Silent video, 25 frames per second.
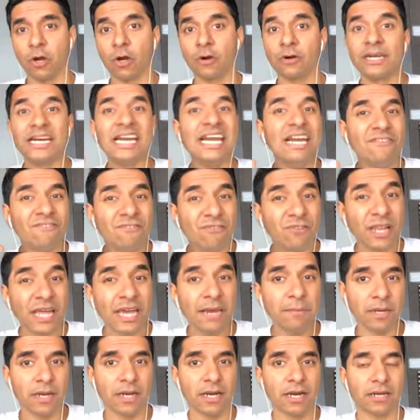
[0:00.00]
or an
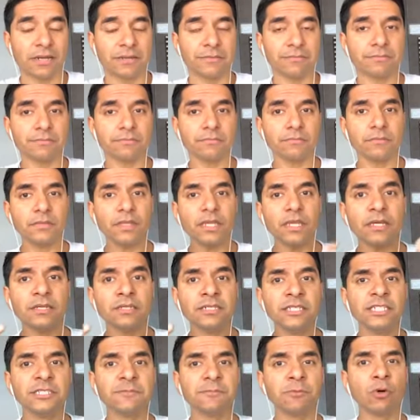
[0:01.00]
inflamed gut,
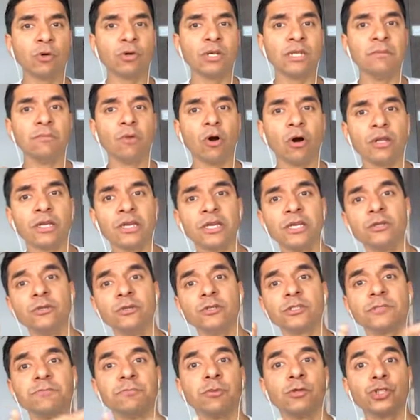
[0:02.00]
these protein
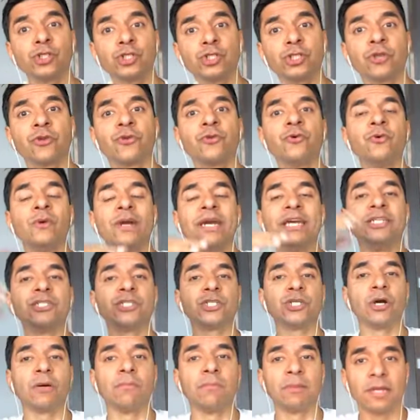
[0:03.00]
molecules push through
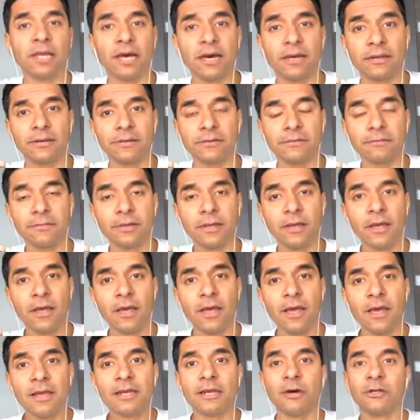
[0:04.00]
into your blood.
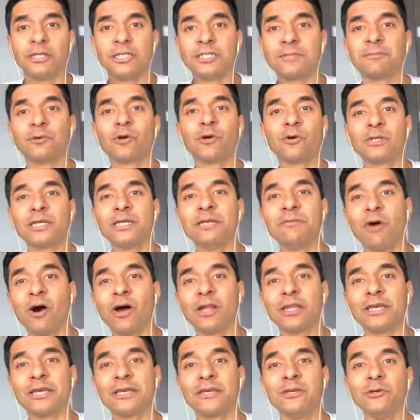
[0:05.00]
Now, these protein
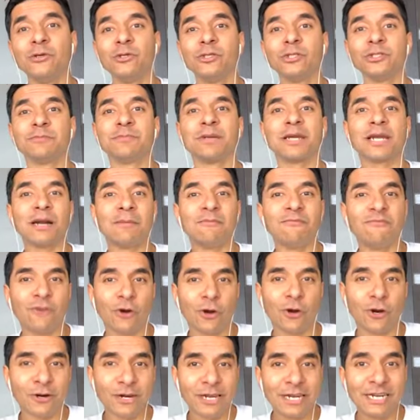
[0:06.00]
molecules become
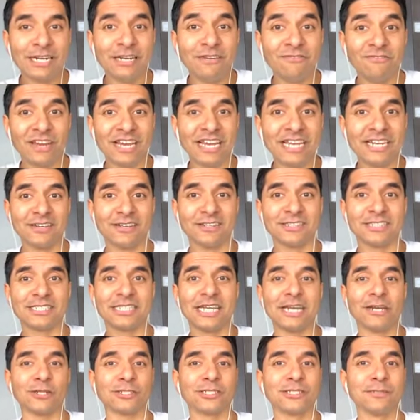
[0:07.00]
foreign invaders.
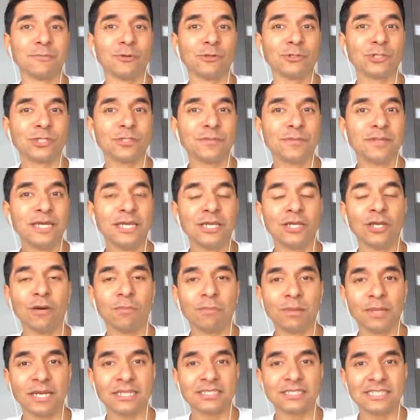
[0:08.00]
They're not supposed to be in
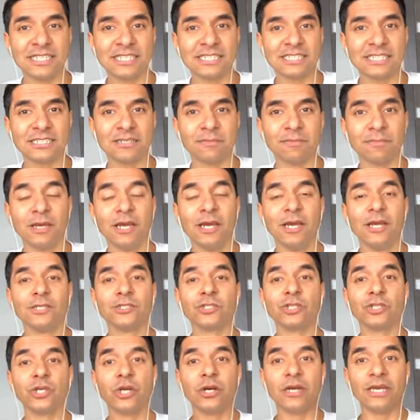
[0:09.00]
your blood system.
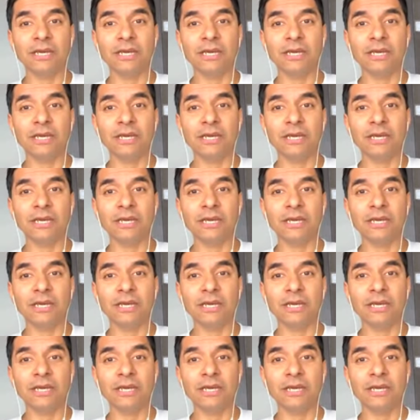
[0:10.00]
So